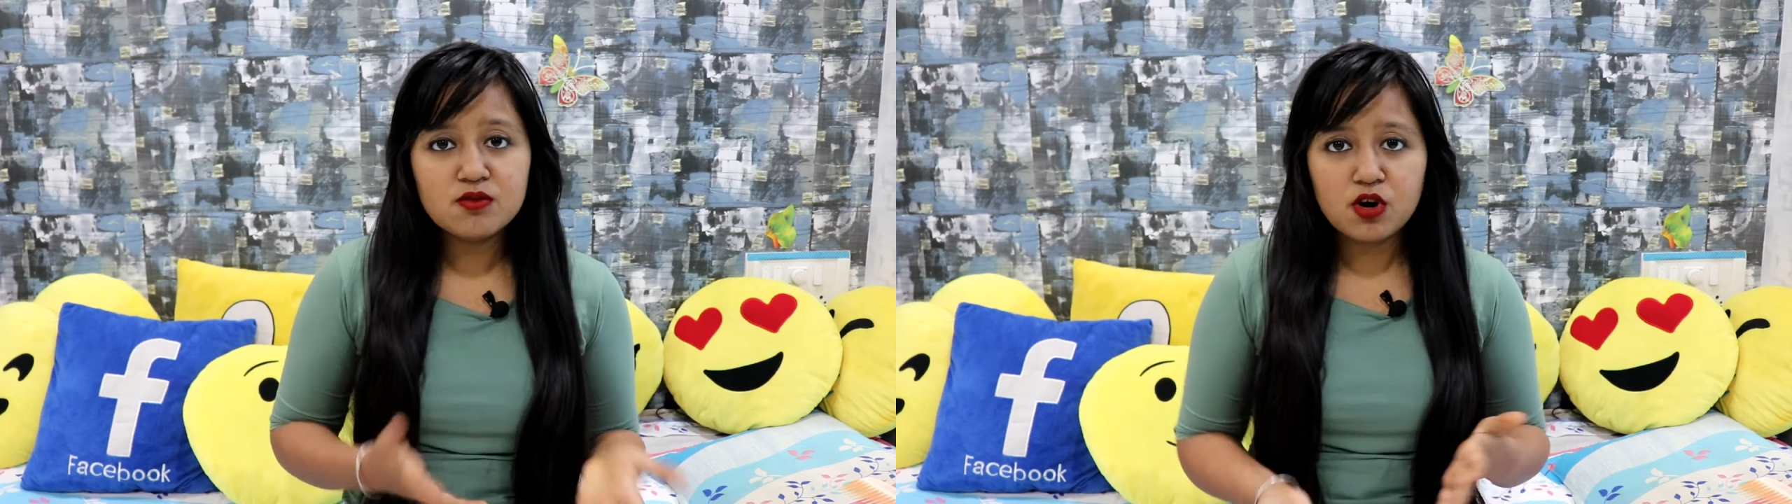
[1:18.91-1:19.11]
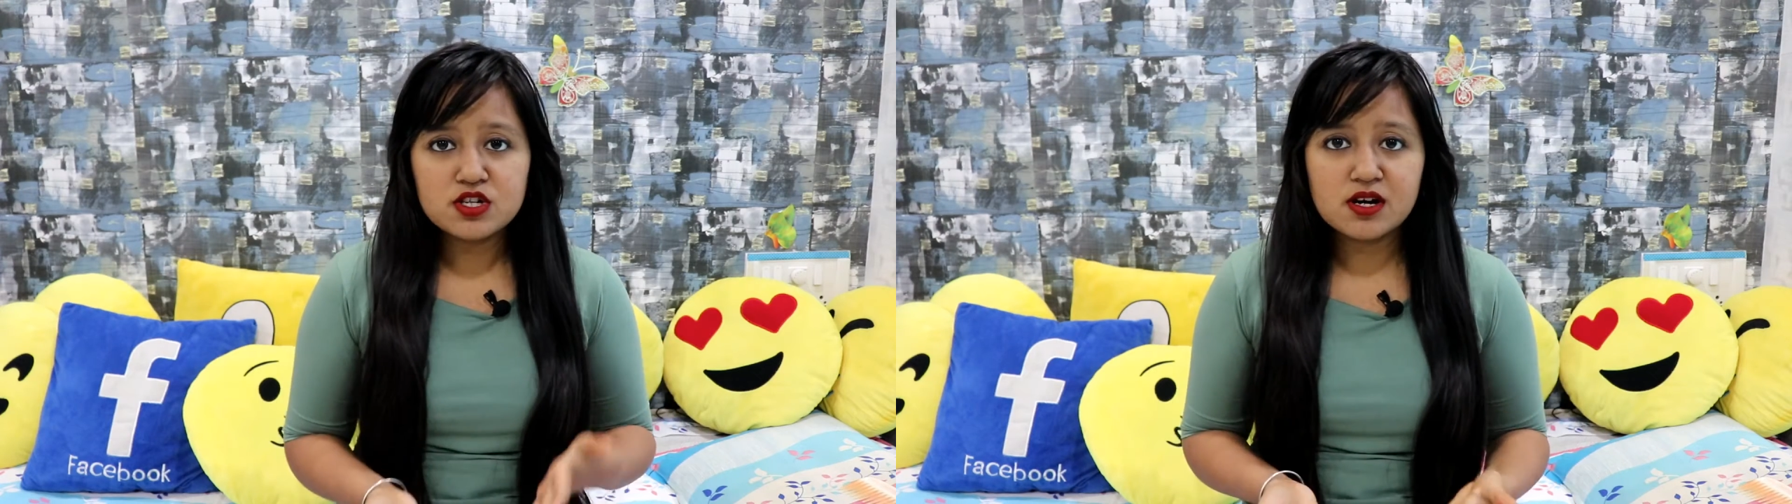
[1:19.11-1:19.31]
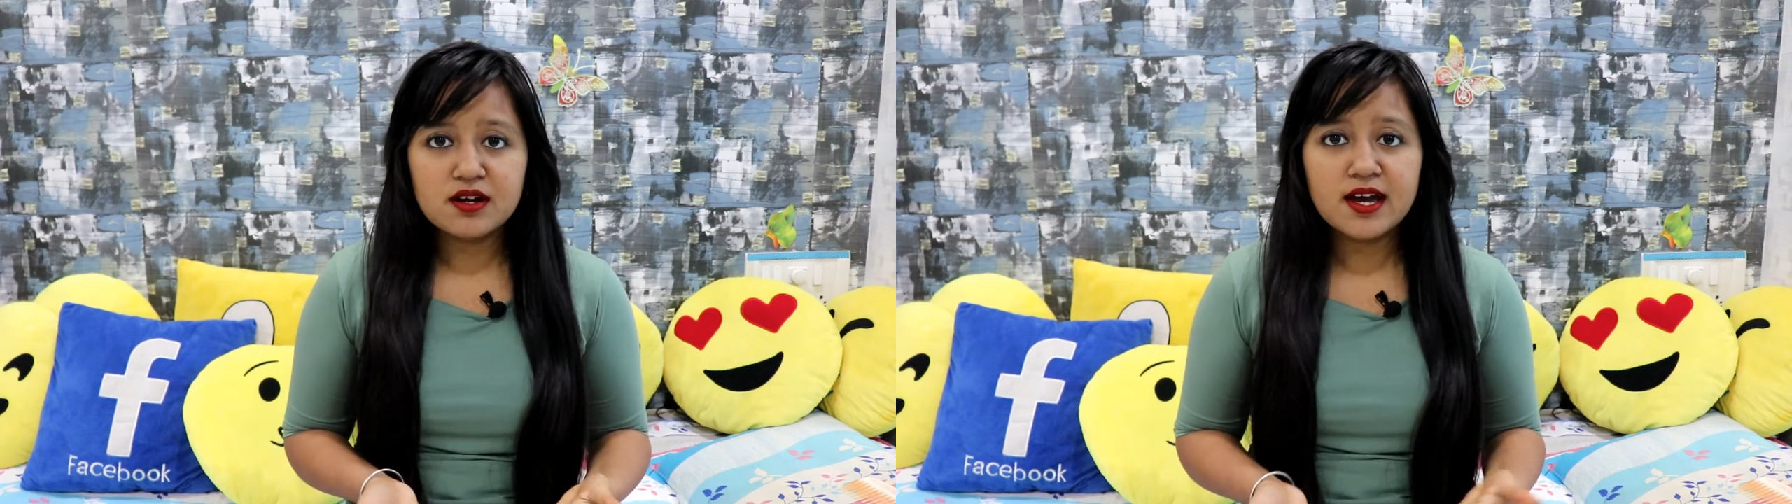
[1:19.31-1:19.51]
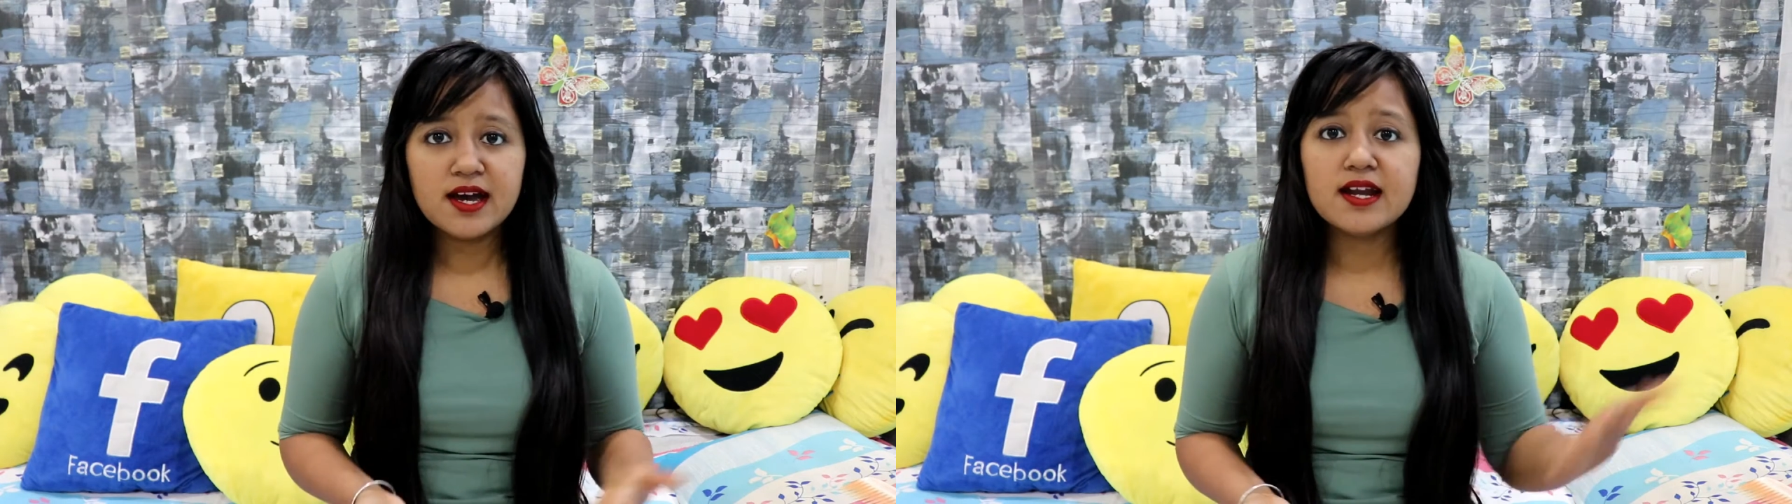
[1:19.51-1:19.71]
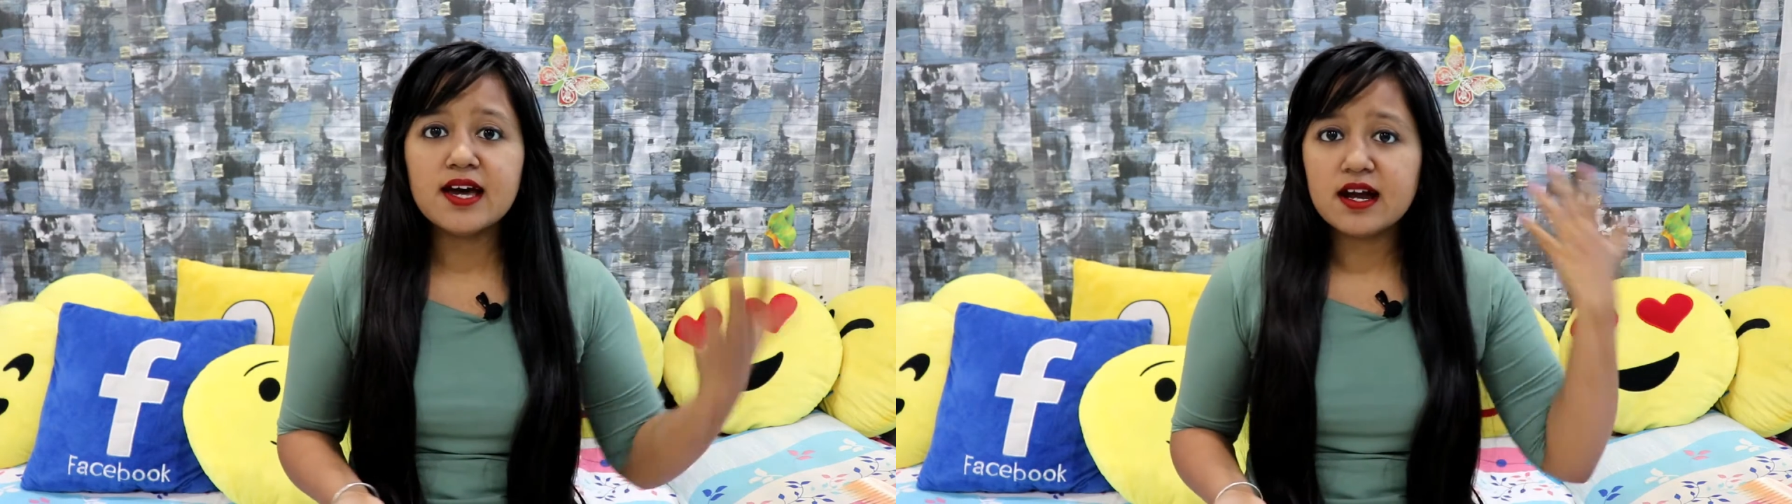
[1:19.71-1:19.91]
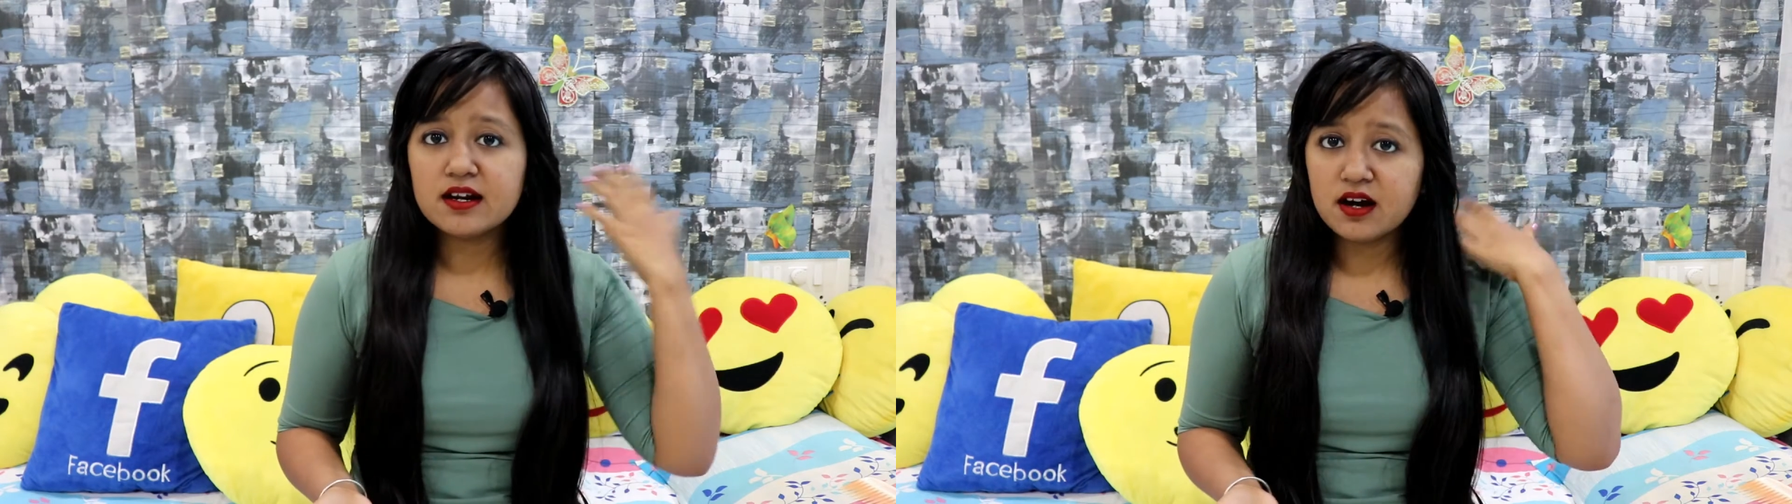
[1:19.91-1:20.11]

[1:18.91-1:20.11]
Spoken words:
wash our hair and